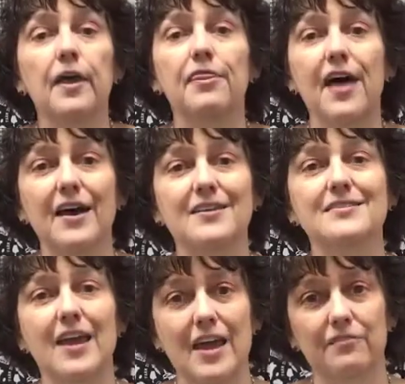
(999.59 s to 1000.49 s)
That
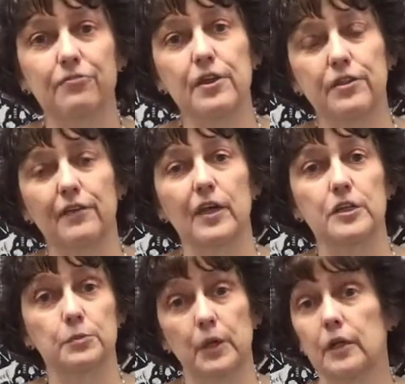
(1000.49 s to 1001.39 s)
is everything that
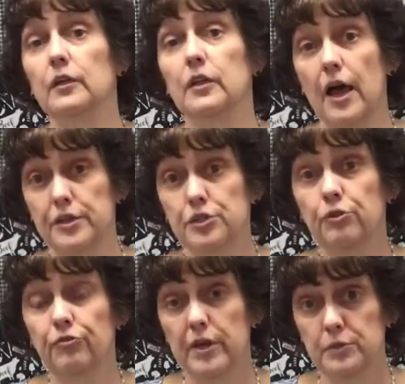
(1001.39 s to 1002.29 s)
has been in the last
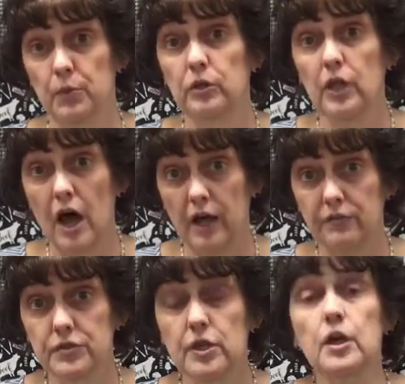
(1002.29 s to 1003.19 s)
two Facebook
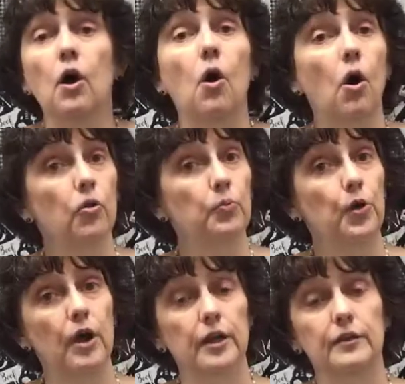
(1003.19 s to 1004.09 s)
Lives. All the
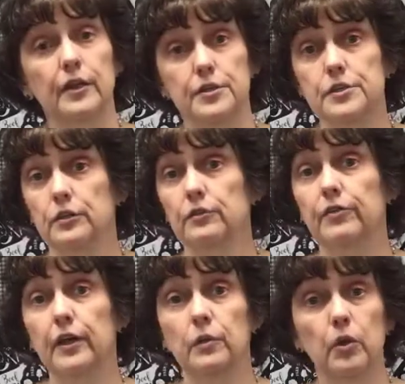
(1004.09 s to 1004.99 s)
product that is still
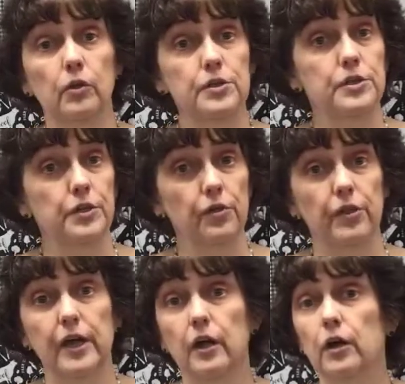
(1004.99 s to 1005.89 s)
available is still
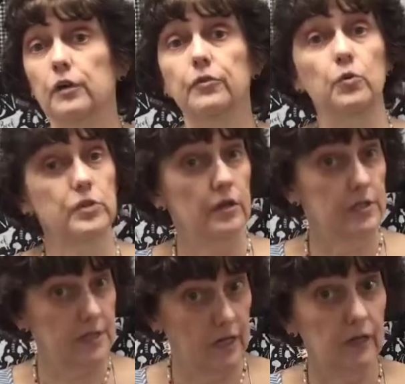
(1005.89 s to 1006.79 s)
there. If it was on
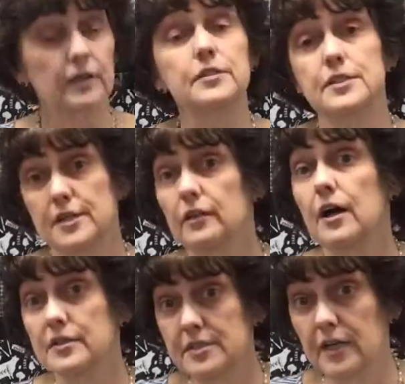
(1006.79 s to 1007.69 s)
sale, it's still
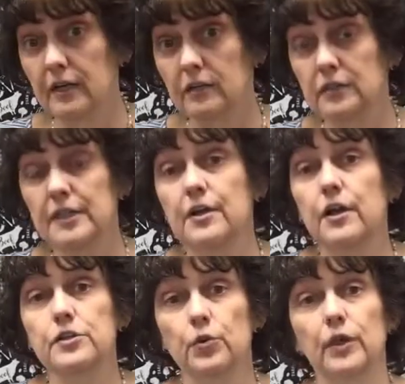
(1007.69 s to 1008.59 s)
on sale.
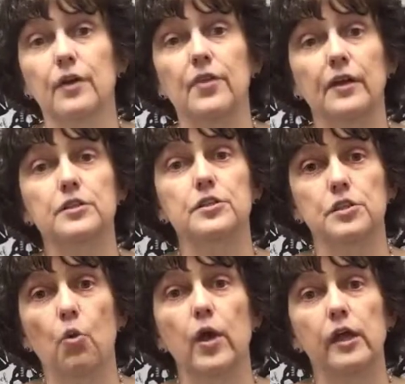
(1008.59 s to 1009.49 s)
So again, that's
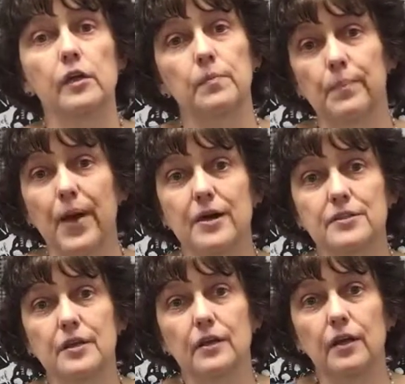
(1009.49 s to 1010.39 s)
sewing
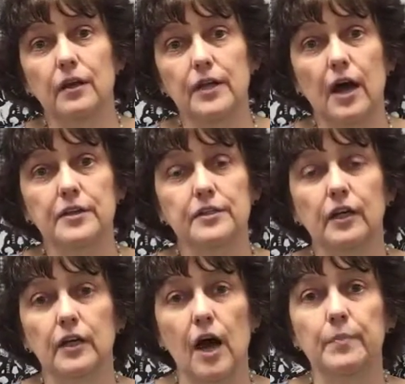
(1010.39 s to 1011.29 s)
basket dot
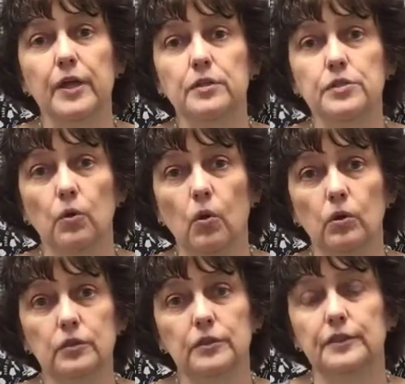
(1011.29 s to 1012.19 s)
comment
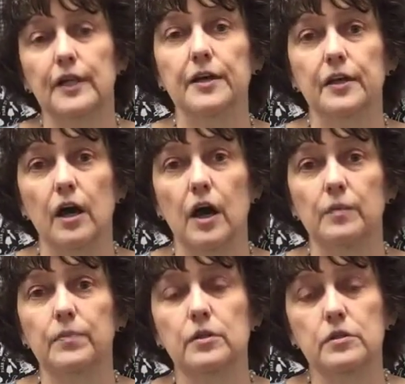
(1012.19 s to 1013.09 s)
sold
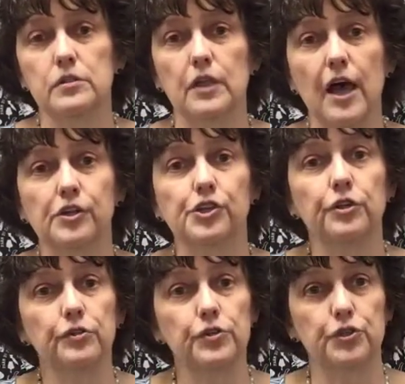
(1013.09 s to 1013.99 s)
com slash
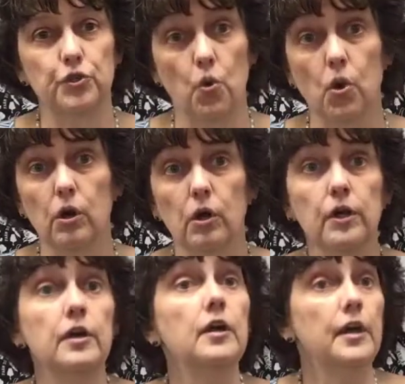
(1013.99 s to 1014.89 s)
store.
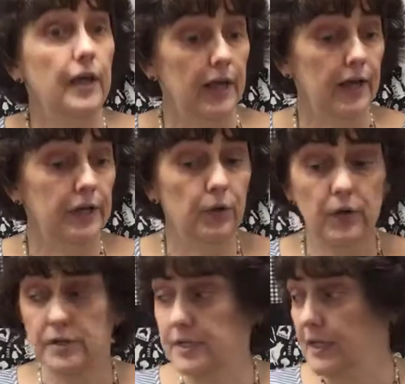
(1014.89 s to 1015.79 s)
And you
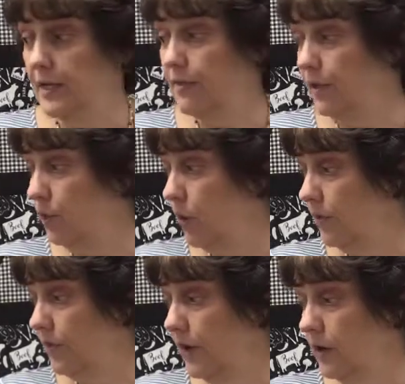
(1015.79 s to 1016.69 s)
can see anything you
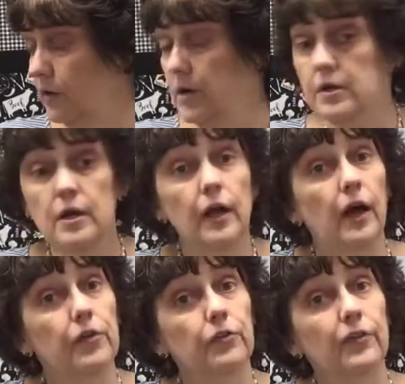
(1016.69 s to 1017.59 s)
want there.
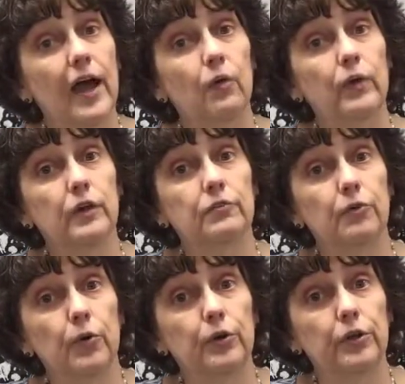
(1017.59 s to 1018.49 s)
Other than that, we look
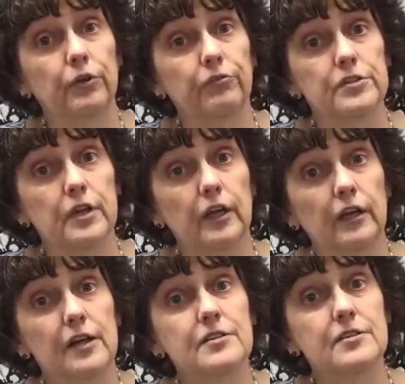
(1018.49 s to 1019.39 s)
forward to you
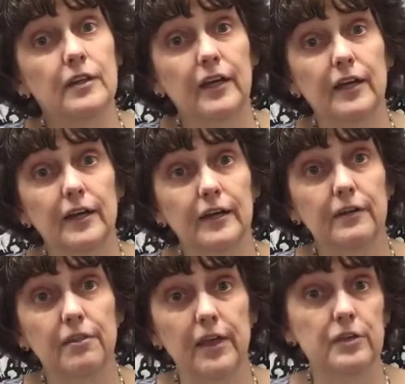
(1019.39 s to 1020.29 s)
visiting us,
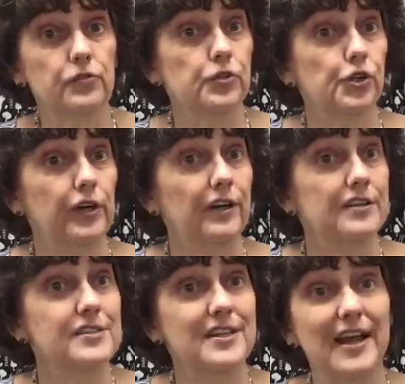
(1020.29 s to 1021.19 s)
and thanks for joining
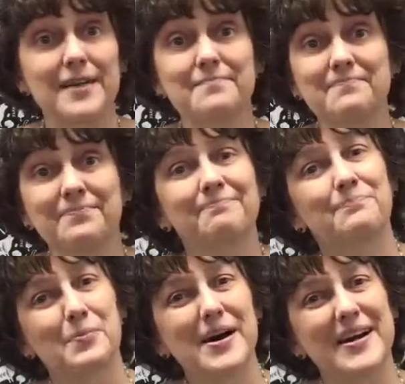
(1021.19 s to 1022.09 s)
us today.
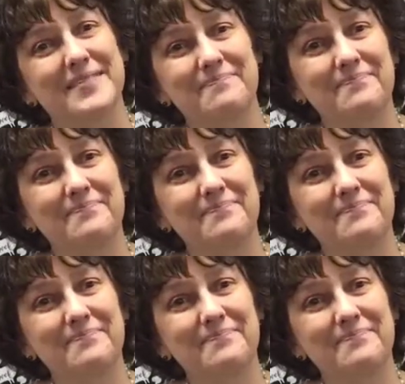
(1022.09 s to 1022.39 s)
Bye-bye.